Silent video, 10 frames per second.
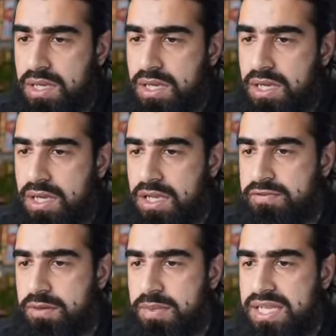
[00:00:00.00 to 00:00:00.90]
Uh, if
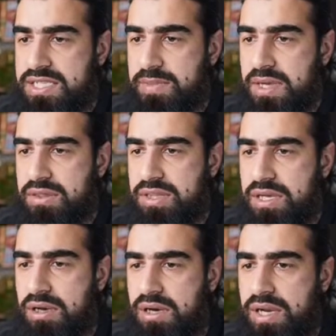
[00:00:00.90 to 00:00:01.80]
not by his mouth, then
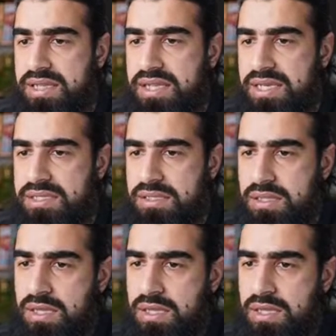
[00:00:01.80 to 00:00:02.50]
heart, and that is